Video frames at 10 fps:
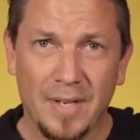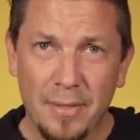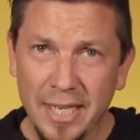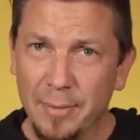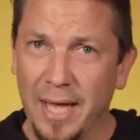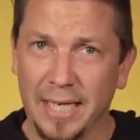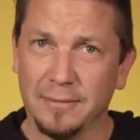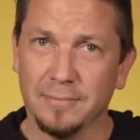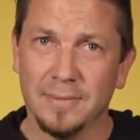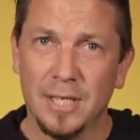Think about
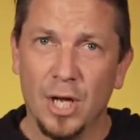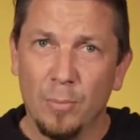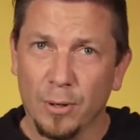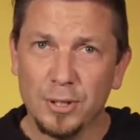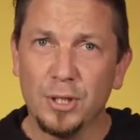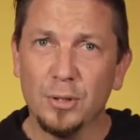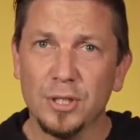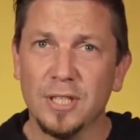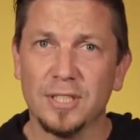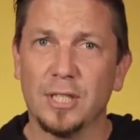it.
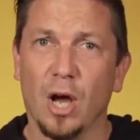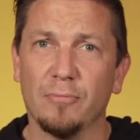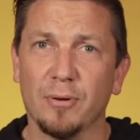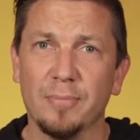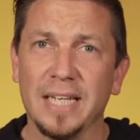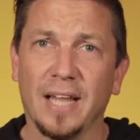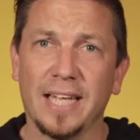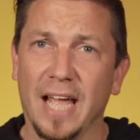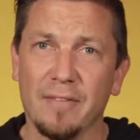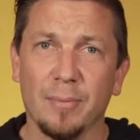Persecution doesn't come from being
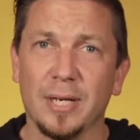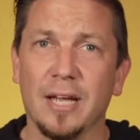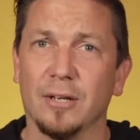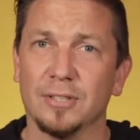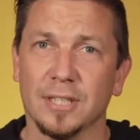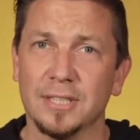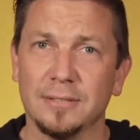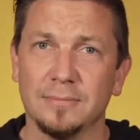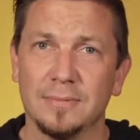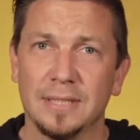like everybody else, does
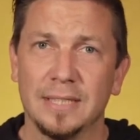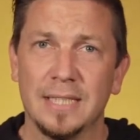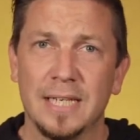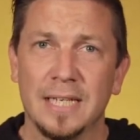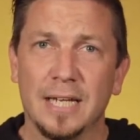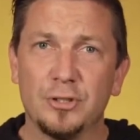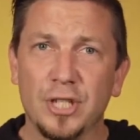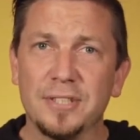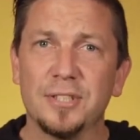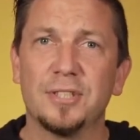it?
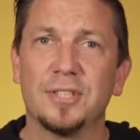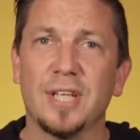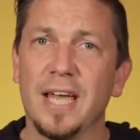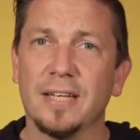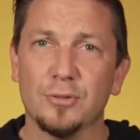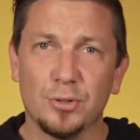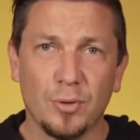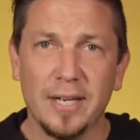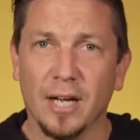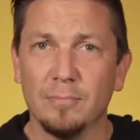Jesus is saying
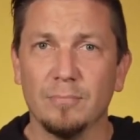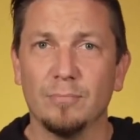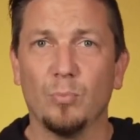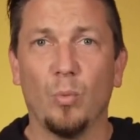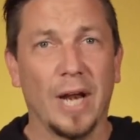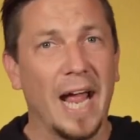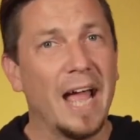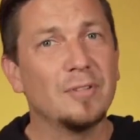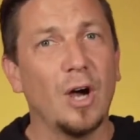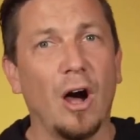straight up, what I
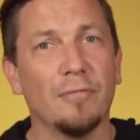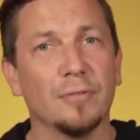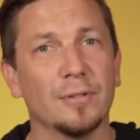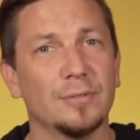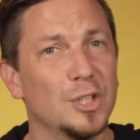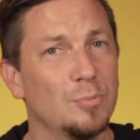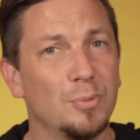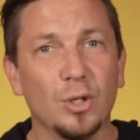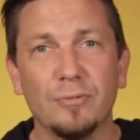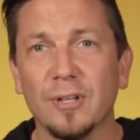have to offer, this
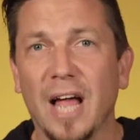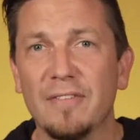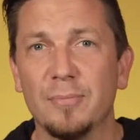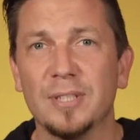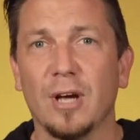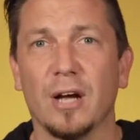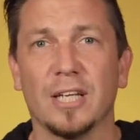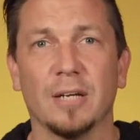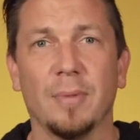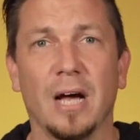beautiful life I've been
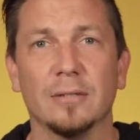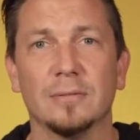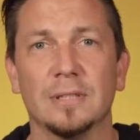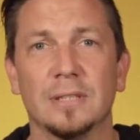talking about,